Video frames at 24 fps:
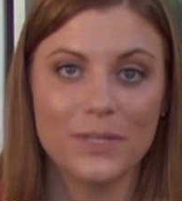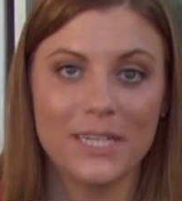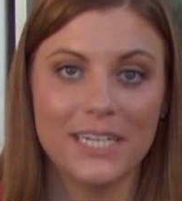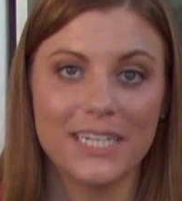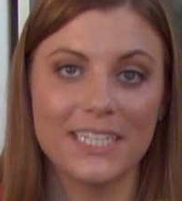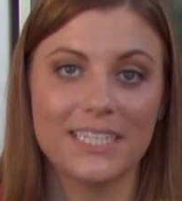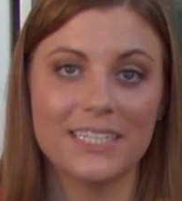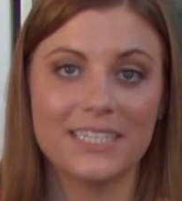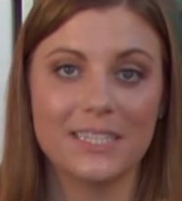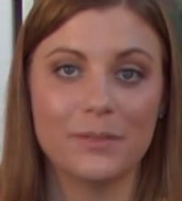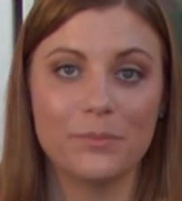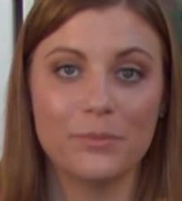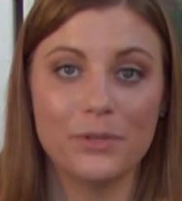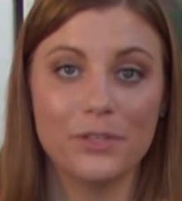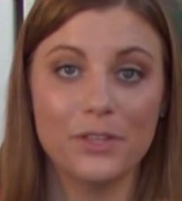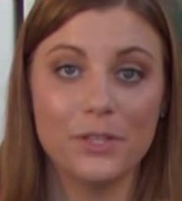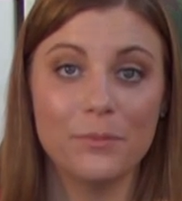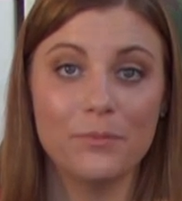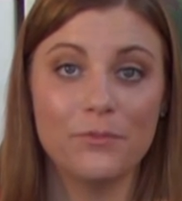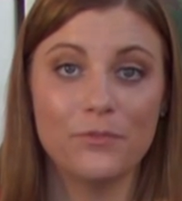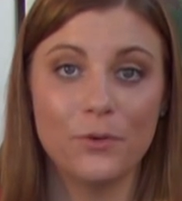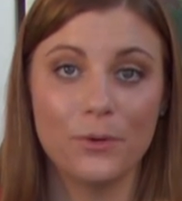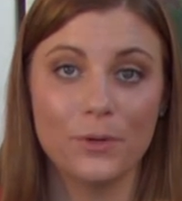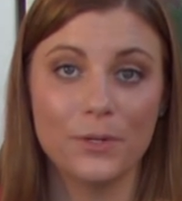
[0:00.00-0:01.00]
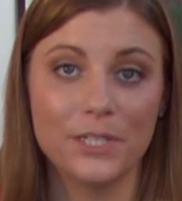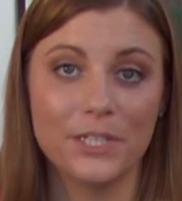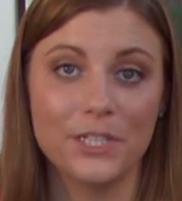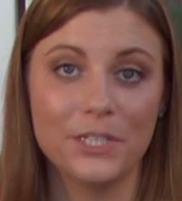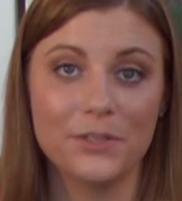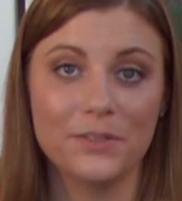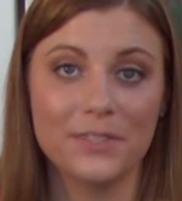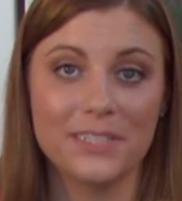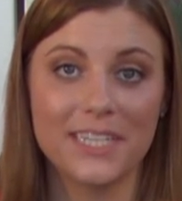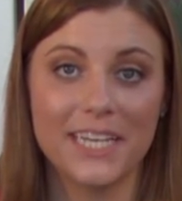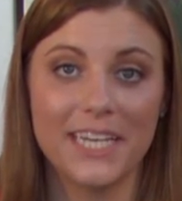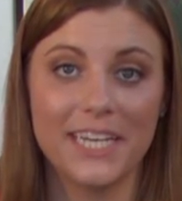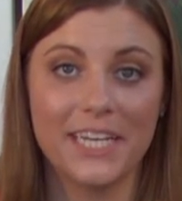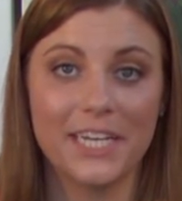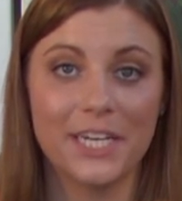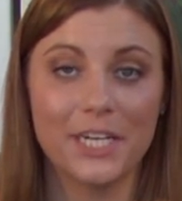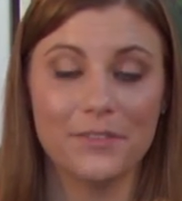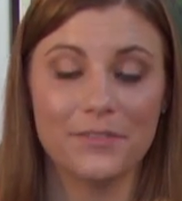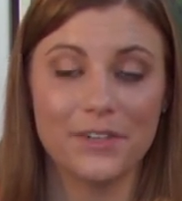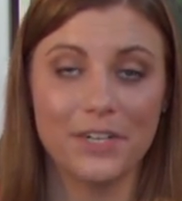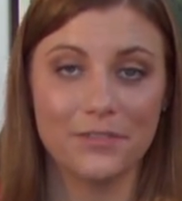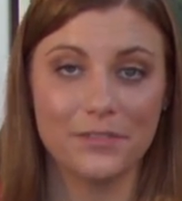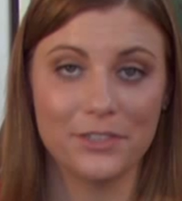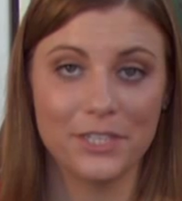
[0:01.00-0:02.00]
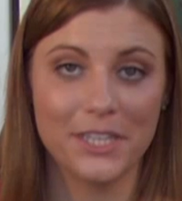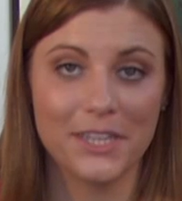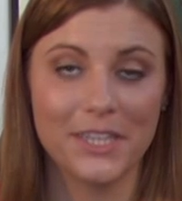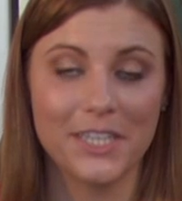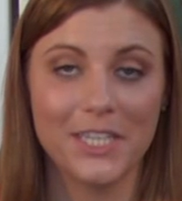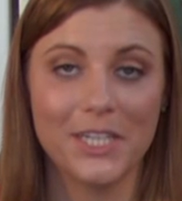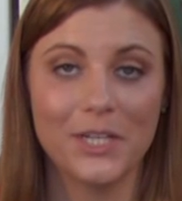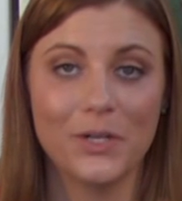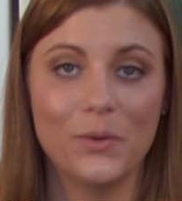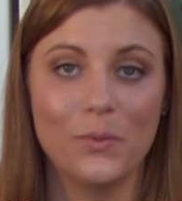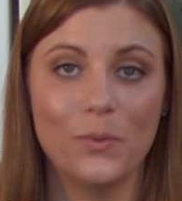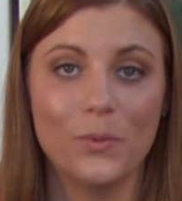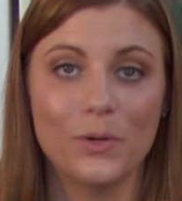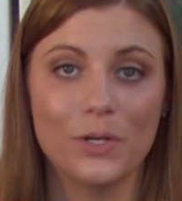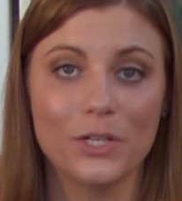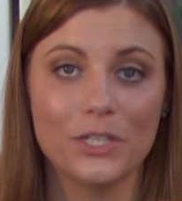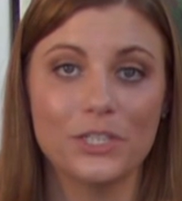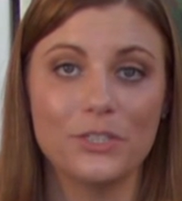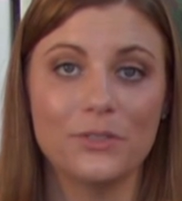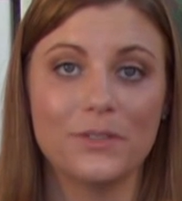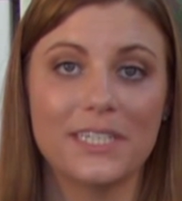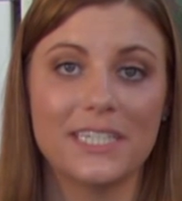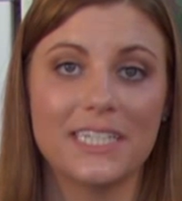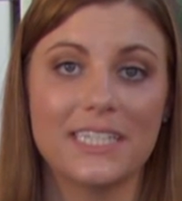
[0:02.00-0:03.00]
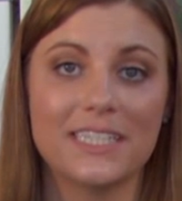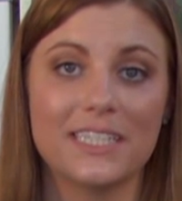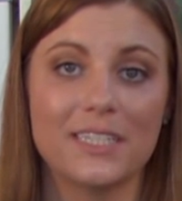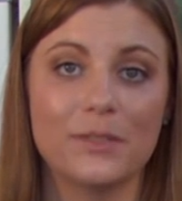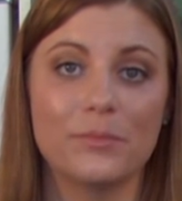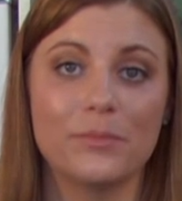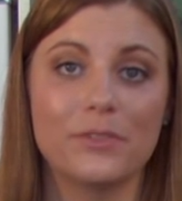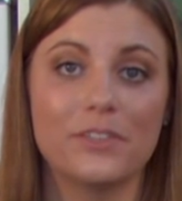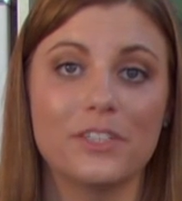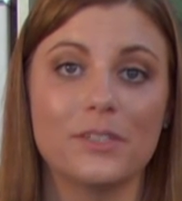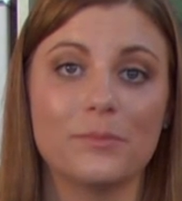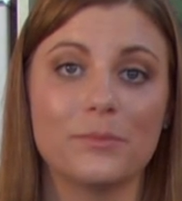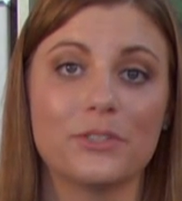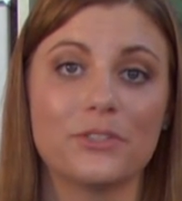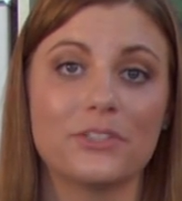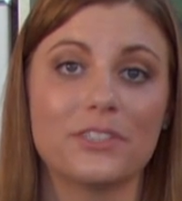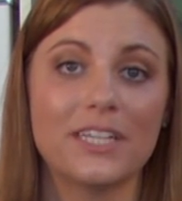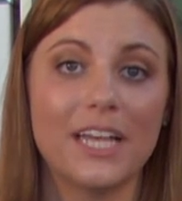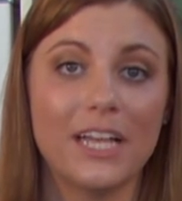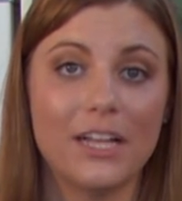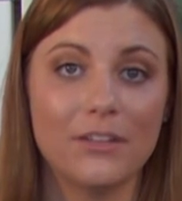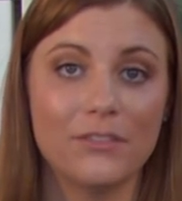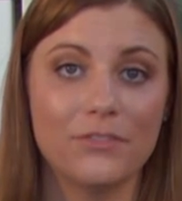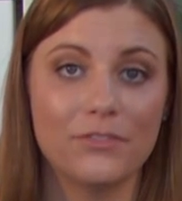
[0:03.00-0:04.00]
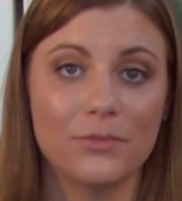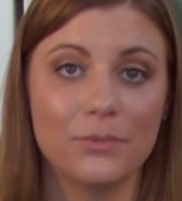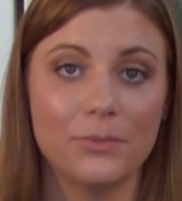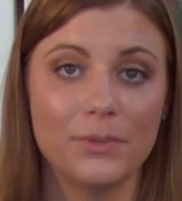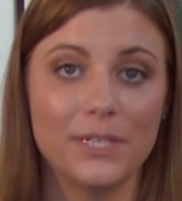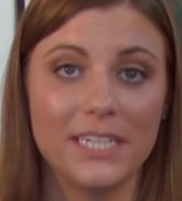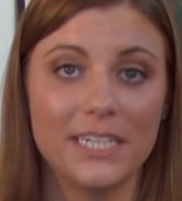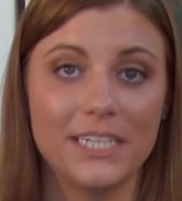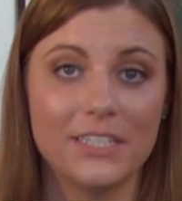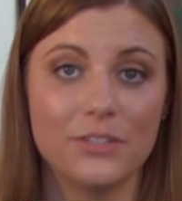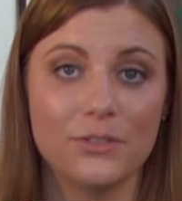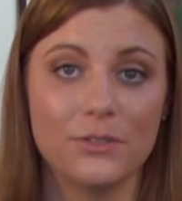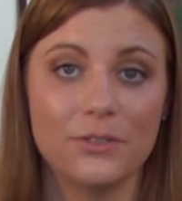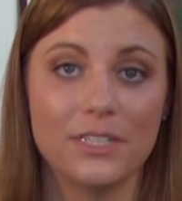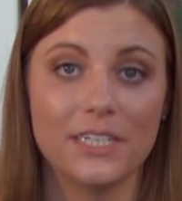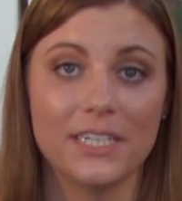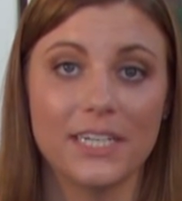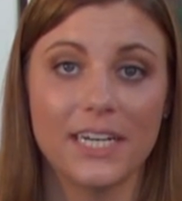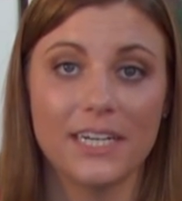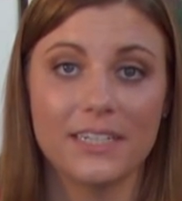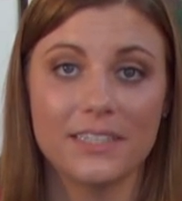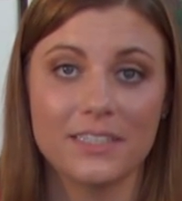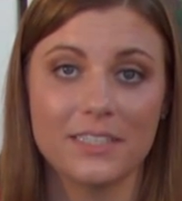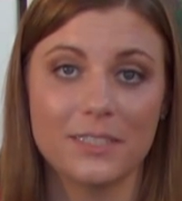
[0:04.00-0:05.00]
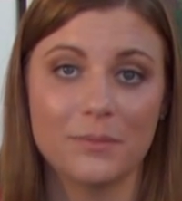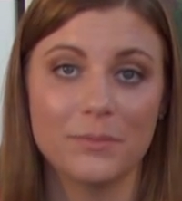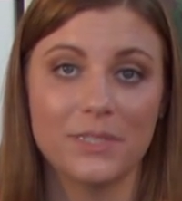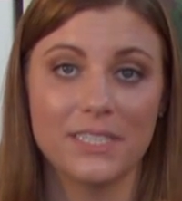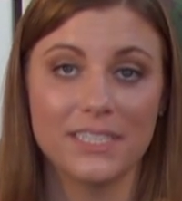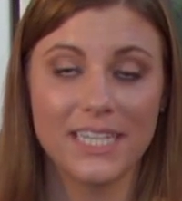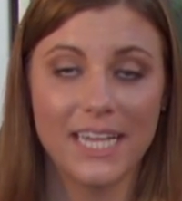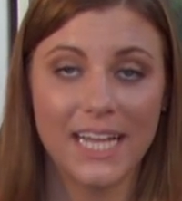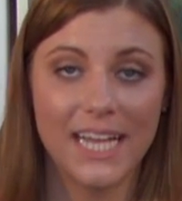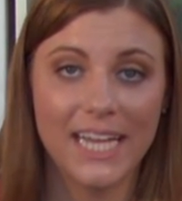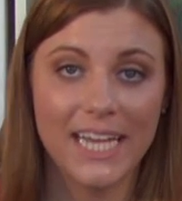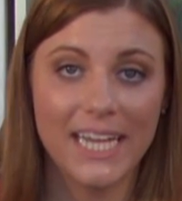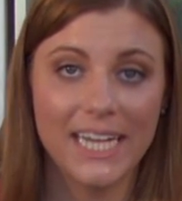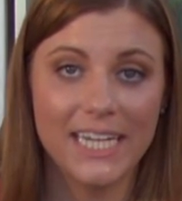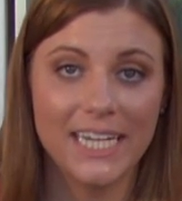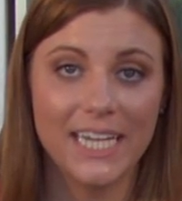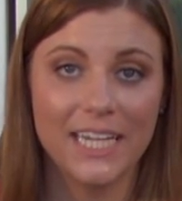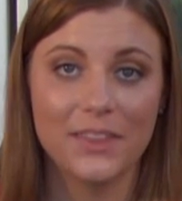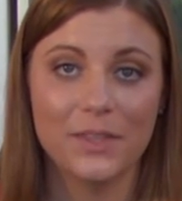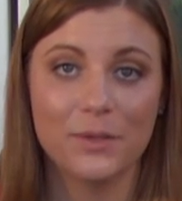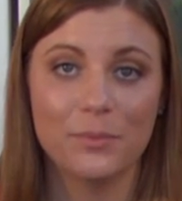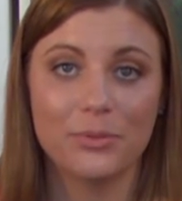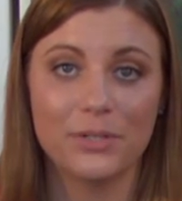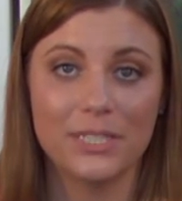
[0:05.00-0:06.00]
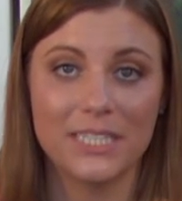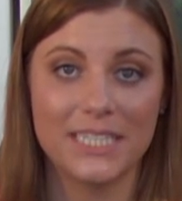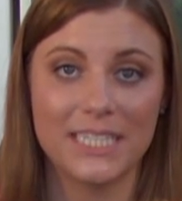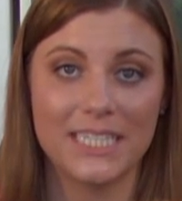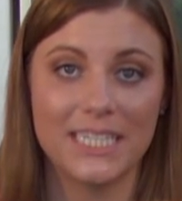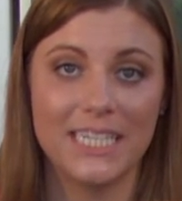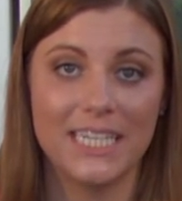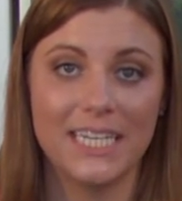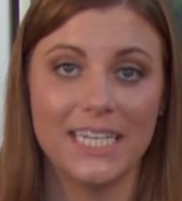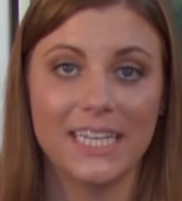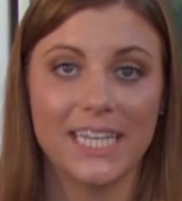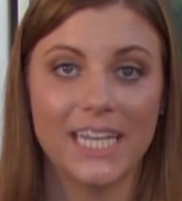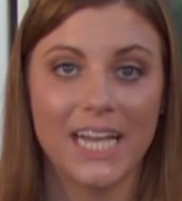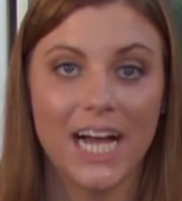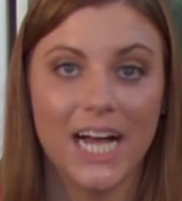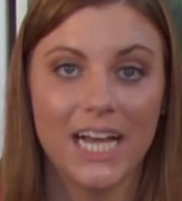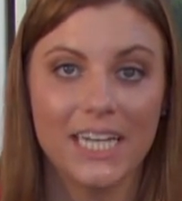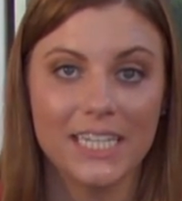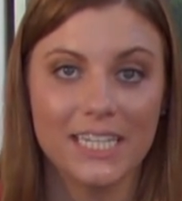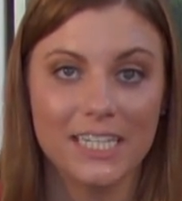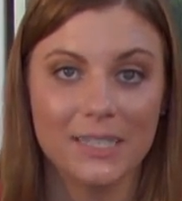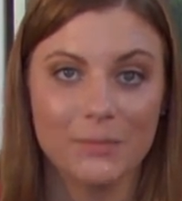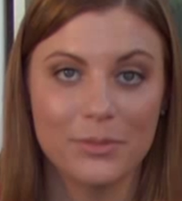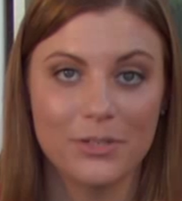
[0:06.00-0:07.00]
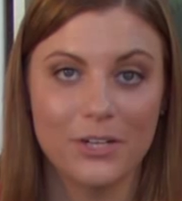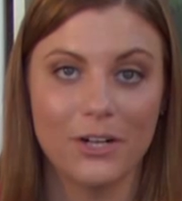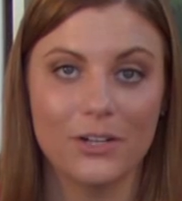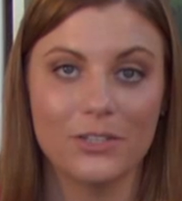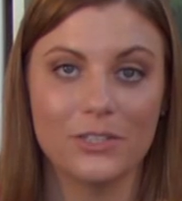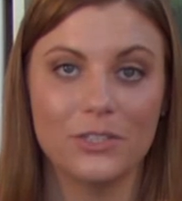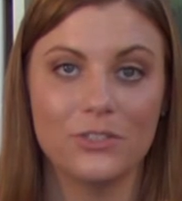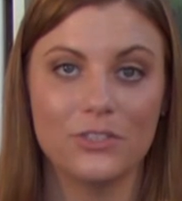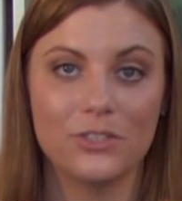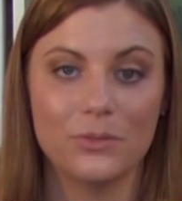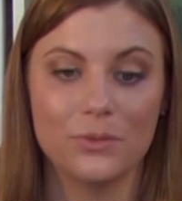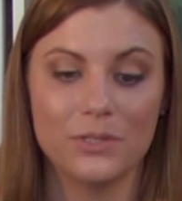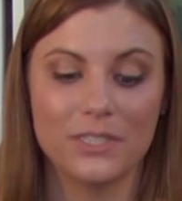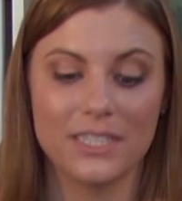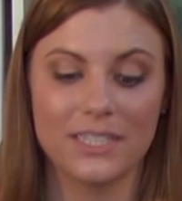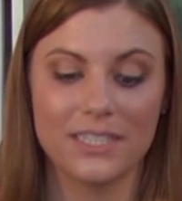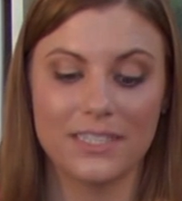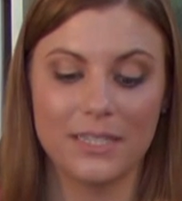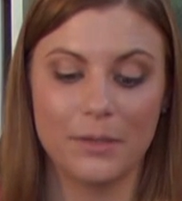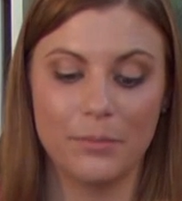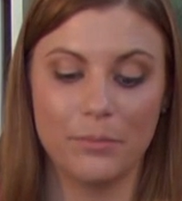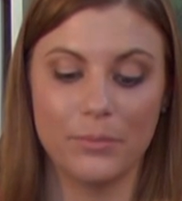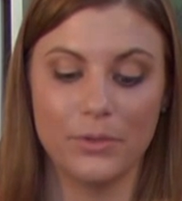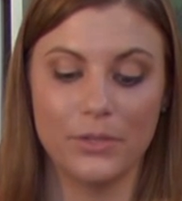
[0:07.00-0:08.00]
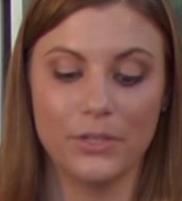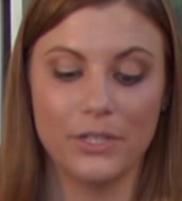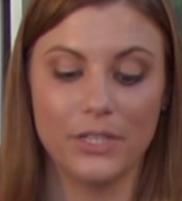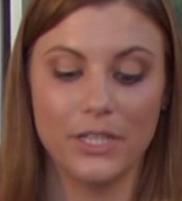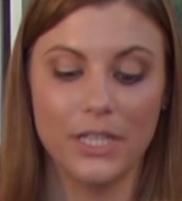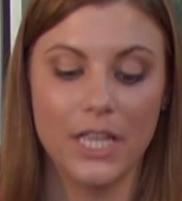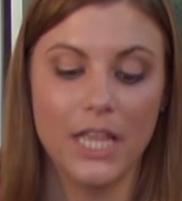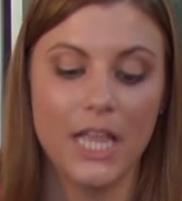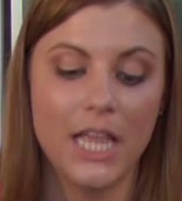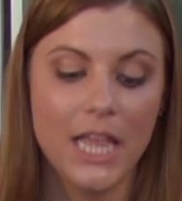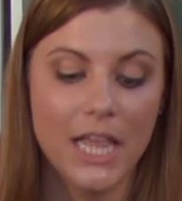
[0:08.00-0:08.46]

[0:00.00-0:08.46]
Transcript: We can assemble them for you and take care of everything, or you can assemble them yourself. We do the custom design and the printing and the cutting, but all you do is assemble